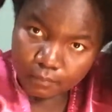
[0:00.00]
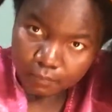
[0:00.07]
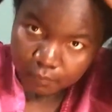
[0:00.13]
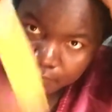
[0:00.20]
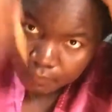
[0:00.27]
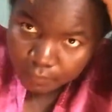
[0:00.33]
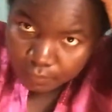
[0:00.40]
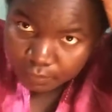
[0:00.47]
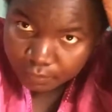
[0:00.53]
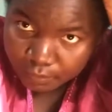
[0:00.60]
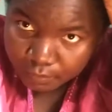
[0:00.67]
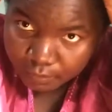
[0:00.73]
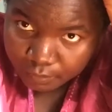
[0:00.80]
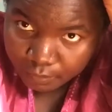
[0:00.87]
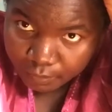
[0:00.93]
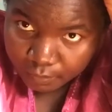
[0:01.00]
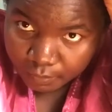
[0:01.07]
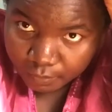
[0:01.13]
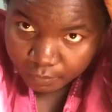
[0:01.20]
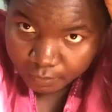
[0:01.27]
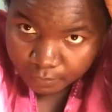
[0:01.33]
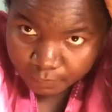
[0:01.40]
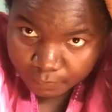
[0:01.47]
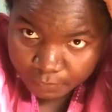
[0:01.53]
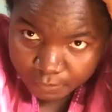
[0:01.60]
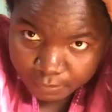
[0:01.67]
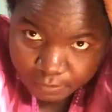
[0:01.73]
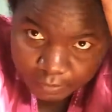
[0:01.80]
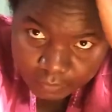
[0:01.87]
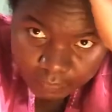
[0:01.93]
And I'm
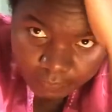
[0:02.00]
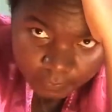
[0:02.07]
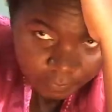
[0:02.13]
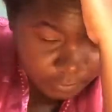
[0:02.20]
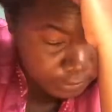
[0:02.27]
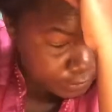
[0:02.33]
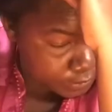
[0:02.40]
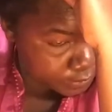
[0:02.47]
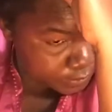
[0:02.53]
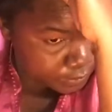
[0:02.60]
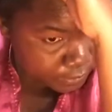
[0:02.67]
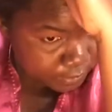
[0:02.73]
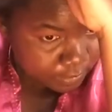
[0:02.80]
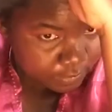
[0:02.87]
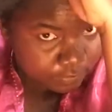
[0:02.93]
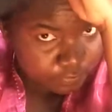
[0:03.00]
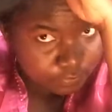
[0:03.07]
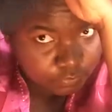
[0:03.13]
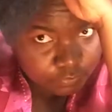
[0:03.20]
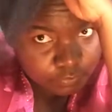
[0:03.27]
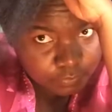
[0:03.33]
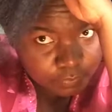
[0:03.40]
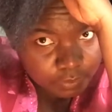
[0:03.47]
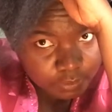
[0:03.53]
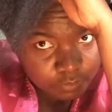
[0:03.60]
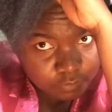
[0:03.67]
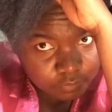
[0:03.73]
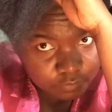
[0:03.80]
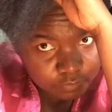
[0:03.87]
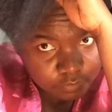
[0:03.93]
still practicing how to do my
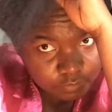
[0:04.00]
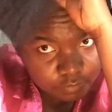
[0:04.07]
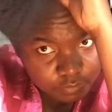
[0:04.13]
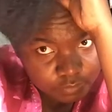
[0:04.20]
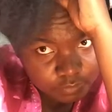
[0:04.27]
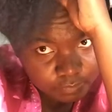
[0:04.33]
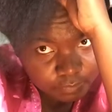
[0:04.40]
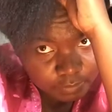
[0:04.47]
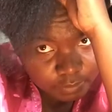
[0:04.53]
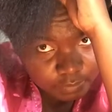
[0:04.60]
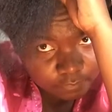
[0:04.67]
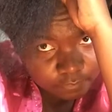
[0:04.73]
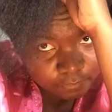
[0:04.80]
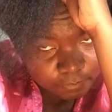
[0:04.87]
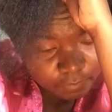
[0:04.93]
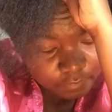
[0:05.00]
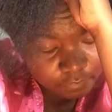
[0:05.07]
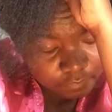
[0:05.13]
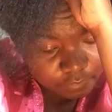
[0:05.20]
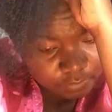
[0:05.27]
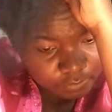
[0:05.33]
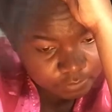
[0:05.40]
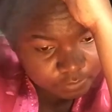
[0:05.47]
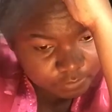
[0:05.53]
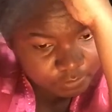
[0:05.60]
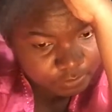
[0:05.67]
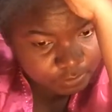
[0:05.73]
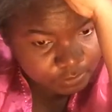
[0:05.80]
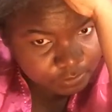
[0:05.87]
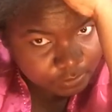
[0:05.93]
conroids
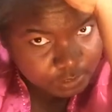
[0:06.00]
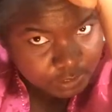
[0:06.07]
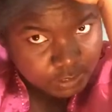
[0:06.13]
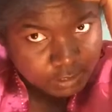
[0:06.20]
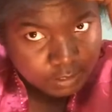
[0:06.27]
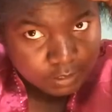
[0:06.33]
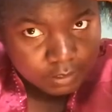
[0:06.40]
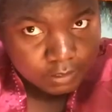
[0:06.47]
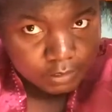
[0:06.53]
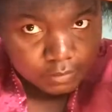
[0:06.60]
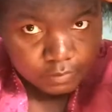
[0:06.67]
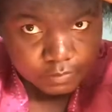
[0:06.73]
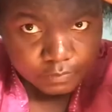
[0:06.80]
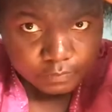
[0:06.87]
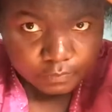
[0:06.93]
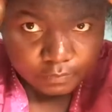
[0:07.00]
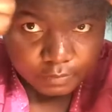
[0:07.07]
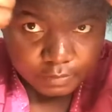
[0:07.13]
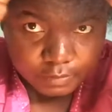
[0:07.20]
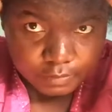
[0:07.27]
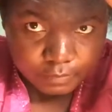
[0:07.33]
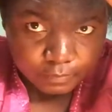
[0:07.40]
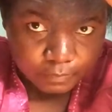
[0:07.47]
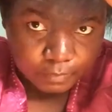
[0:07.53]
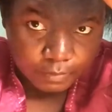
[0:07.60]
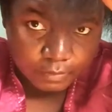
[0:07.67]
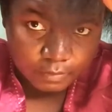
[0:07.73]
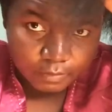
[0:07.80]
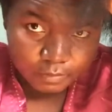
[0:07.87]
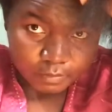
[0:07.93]
perfectly. So for this
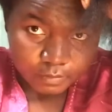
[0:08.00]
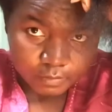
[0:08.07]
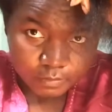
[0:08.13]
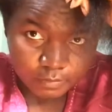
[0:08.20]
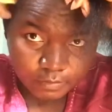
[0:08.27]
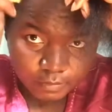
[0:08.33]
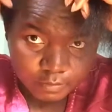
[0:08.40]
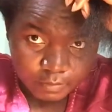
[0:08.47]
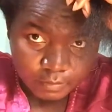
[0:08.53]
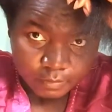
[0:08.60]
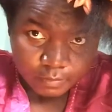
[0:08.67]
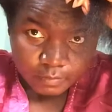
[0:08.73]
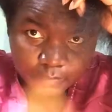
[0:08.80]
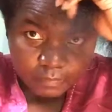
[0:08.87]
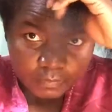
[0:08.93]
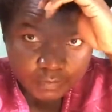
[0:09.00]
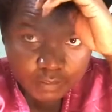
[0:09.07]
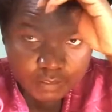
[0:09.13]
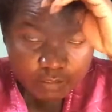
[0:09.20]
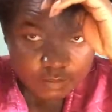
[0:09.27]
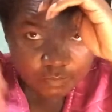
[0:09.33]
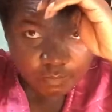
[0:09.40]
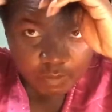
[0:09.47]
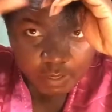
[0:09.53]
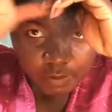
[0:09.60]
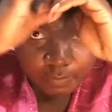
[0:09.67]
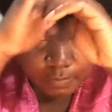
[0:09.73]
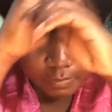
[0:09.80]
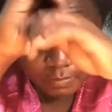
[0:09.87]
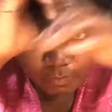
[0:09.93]
video, just
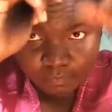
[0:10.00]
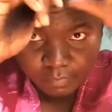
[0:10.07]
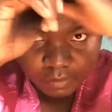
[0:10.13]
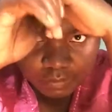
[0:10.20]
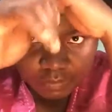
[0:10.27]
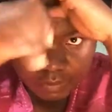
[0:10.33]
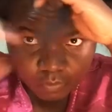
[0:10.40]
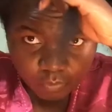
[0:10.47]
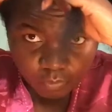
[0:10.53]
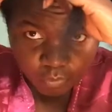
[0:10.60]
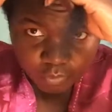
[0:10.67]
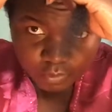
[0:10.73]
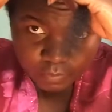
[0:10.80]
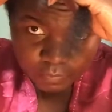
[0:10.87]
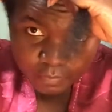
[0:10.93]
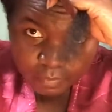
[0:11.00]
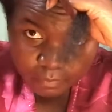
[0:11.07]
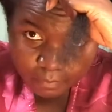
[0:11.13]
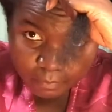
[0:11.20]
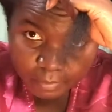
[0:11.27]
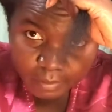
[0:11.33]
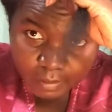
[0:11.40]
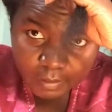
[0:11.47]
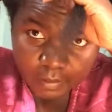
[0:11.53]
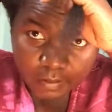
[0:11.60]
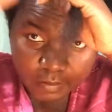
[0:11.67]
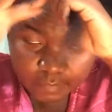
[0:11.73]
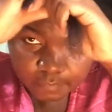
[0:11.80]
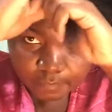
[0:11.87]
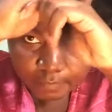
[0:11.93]
bear with me, they won't be
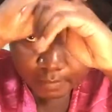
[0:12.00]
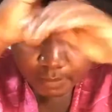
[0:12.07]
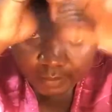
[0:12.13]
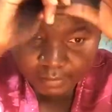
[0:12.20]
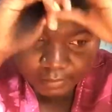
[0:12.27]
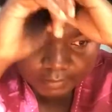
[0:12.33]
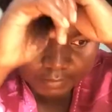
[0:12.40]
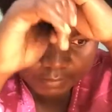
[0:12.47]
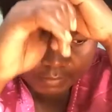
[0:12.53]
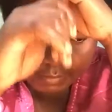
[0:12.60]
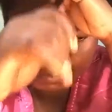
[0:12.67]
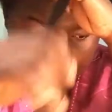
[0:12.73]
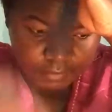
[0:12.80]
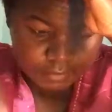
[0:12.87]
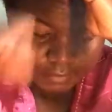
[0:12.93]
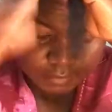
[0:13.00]
perfect.